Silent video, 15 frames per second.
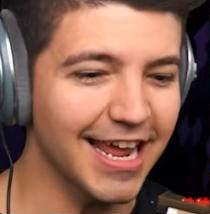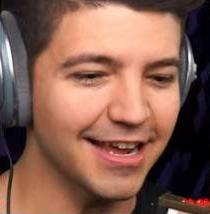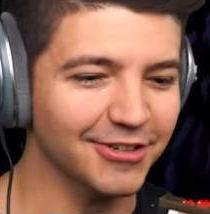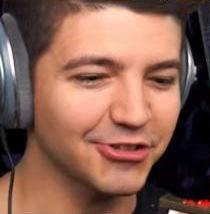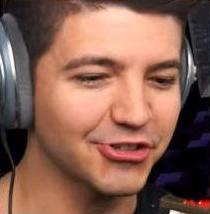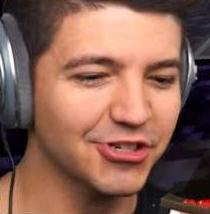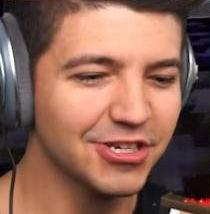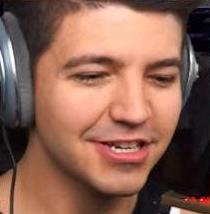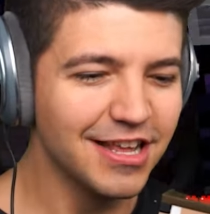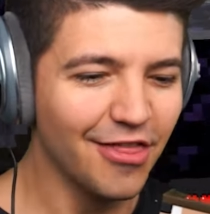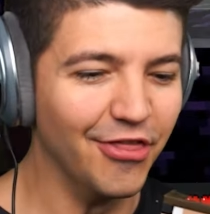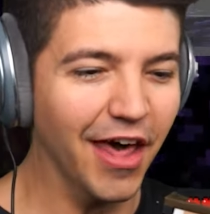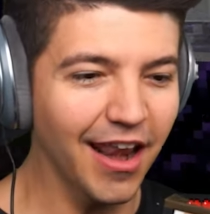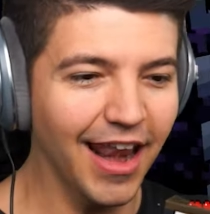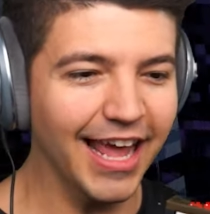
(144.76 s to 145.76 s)
is
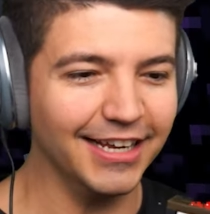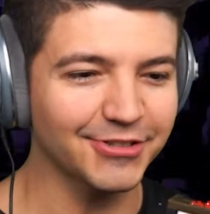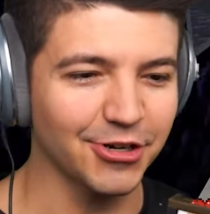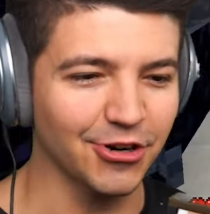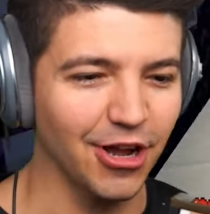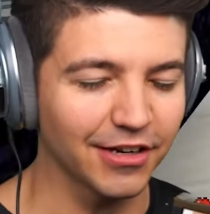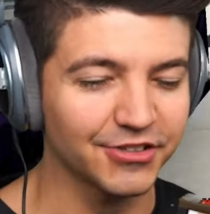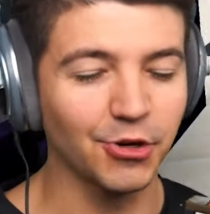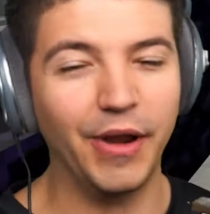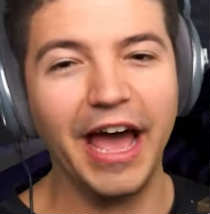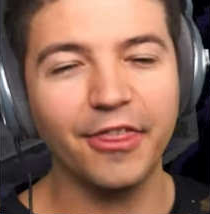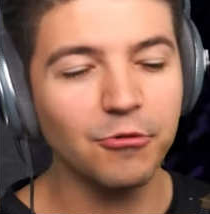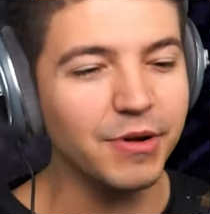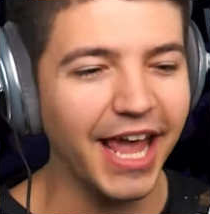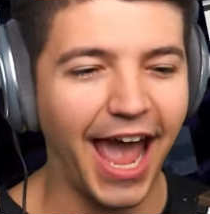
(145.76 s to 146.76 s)
the laser gun. So
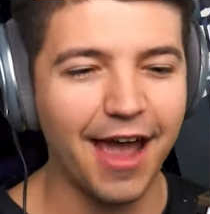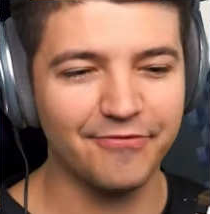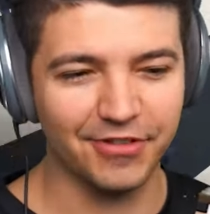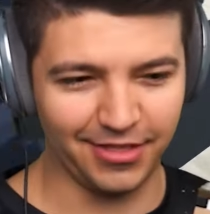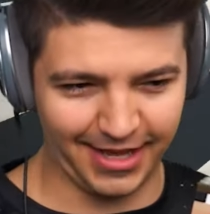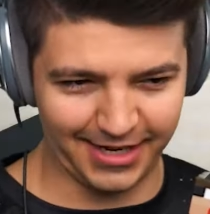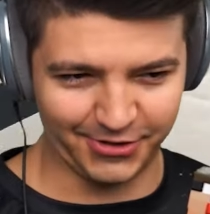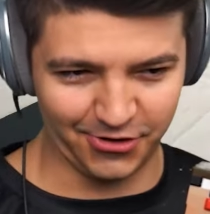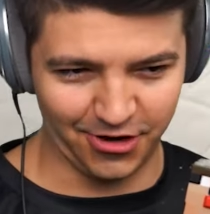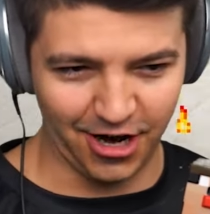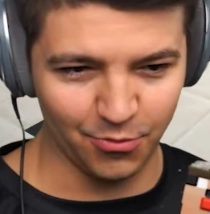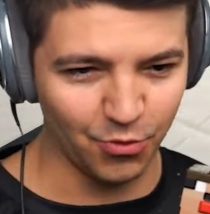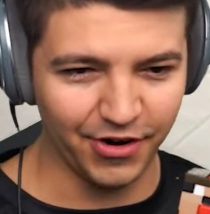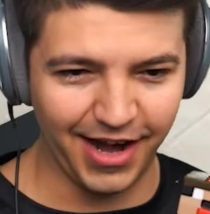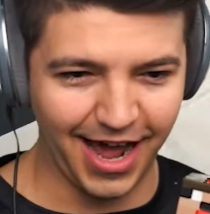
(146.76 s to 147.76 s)
now that we have the laser
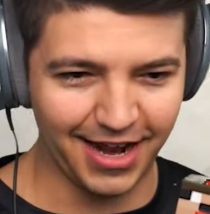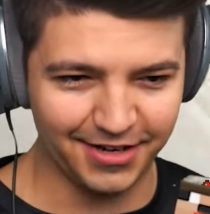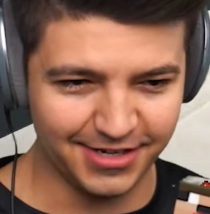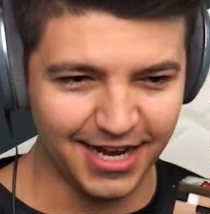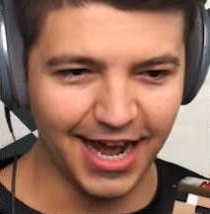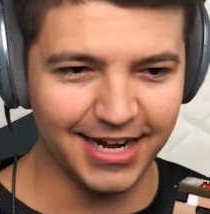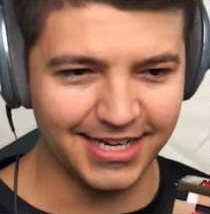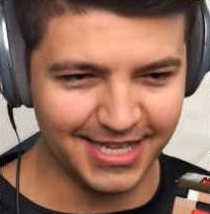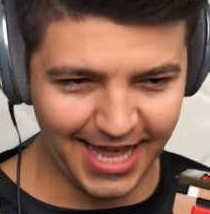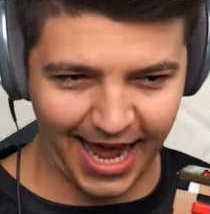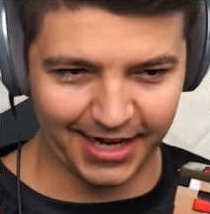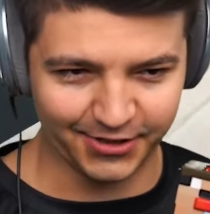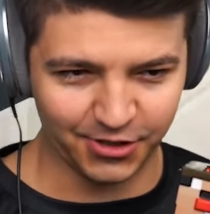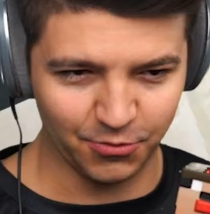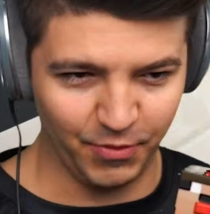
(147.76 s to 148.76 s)
gun, we're not done
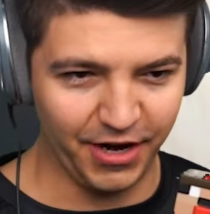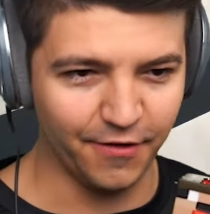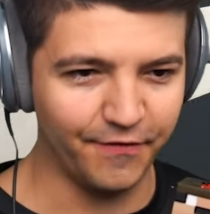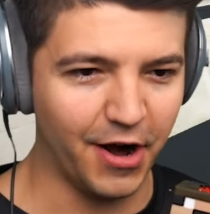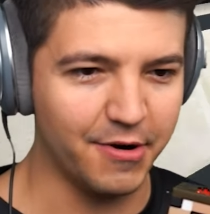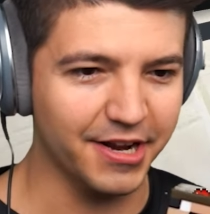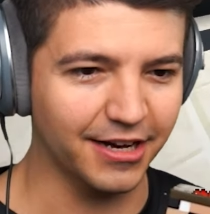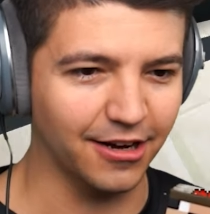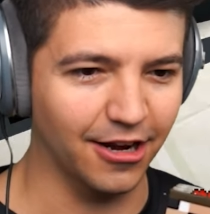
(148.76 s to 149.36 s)
yet. We are very